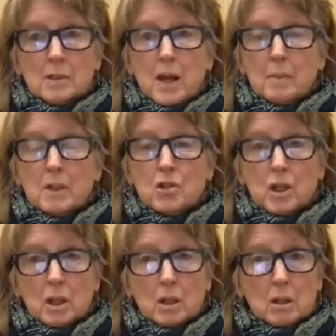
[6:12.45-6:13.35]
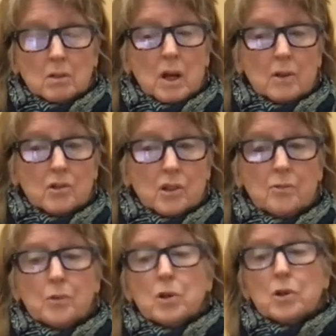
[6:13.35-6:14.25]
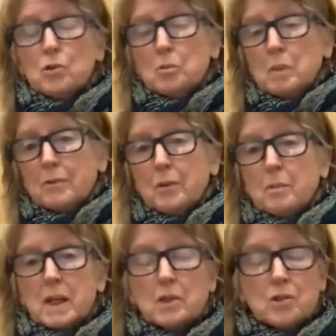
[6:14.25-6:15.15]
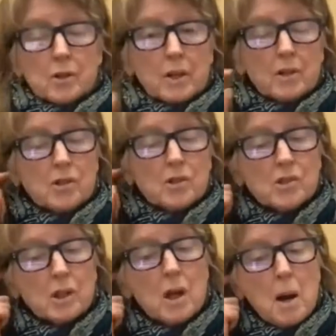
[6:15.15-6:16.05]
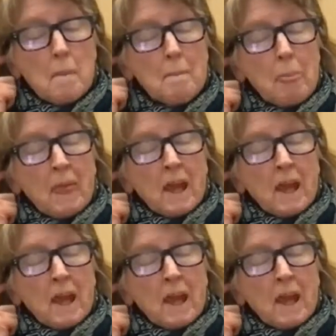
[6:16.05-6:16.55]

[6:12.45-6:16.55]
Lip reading: damaging, not just for you, but for many generations to come.